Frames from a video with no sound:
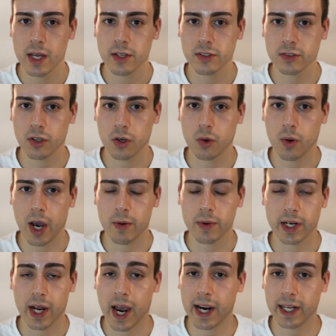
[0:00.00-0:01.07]
So I
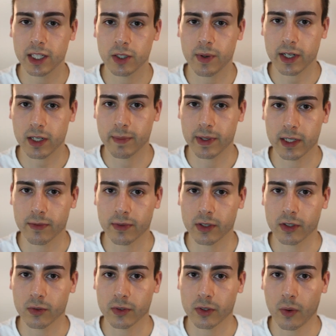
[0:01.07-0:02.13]
would highly recommend it for
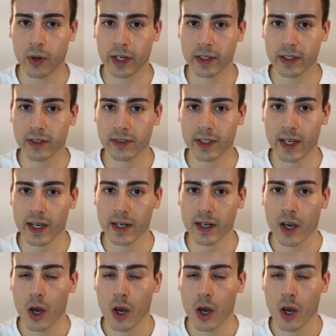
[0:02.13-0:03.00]
those with oily skin,